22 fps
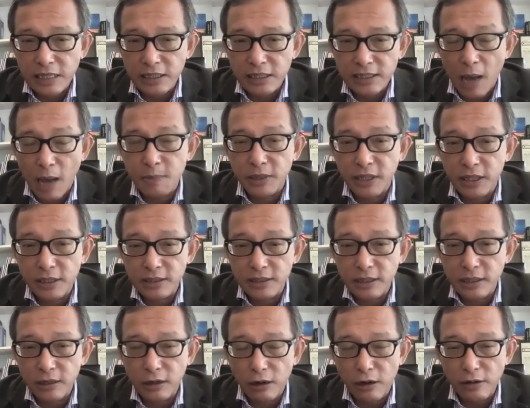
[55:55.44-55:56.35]
cabinet
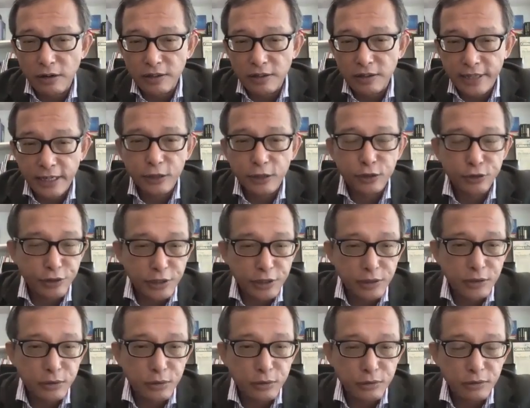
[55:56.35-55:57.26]
secretary
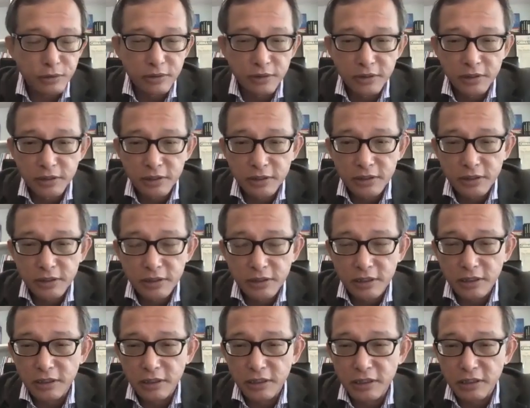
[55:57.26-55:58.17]
to
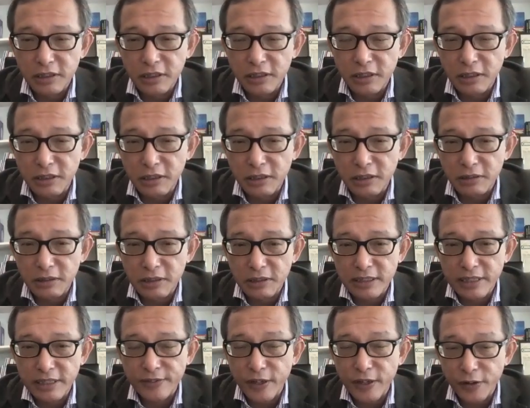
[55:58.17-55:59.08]

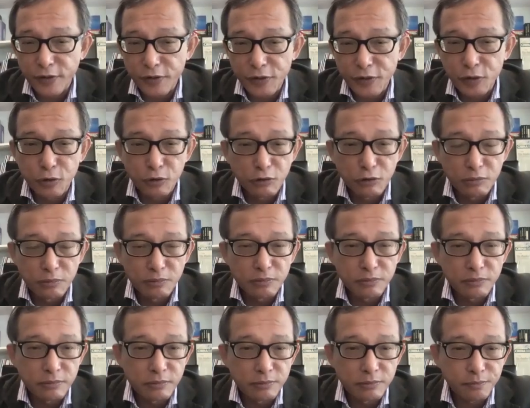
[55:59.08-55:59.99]
executive secretary to
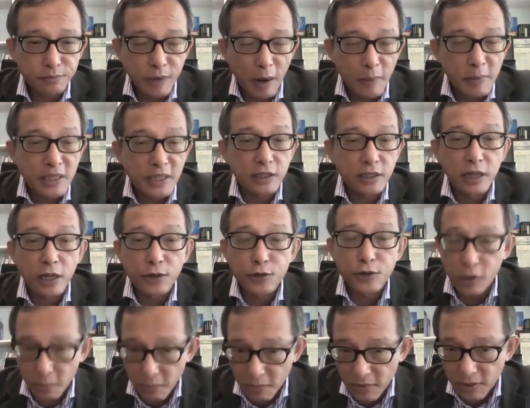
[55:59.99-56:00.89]
Prime Minister
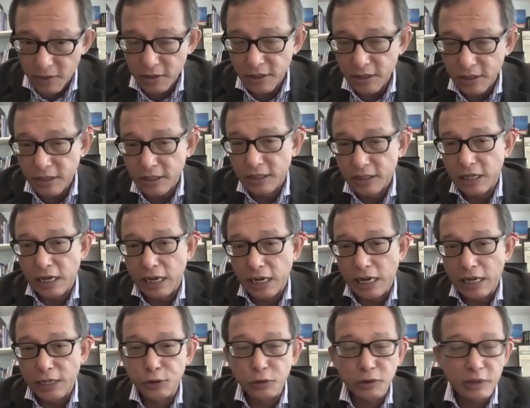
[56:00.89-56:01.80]
Najib.
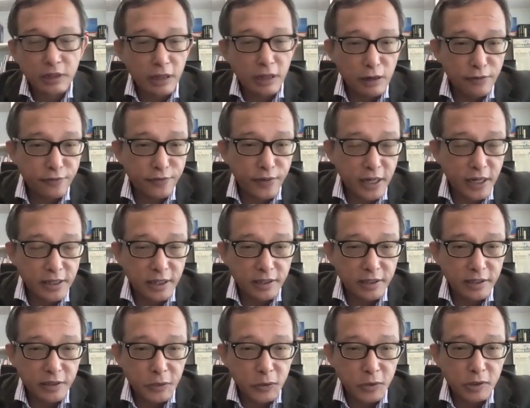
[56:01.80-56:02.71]
I should clarify
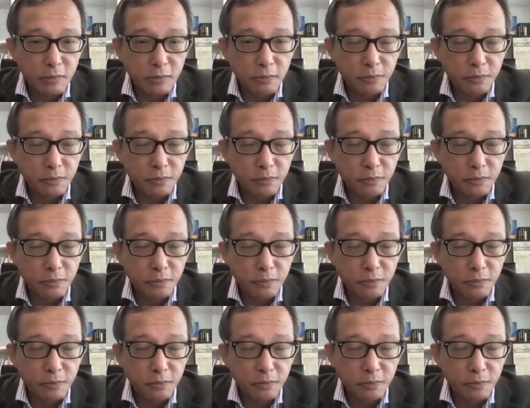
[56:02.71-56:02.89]
that this was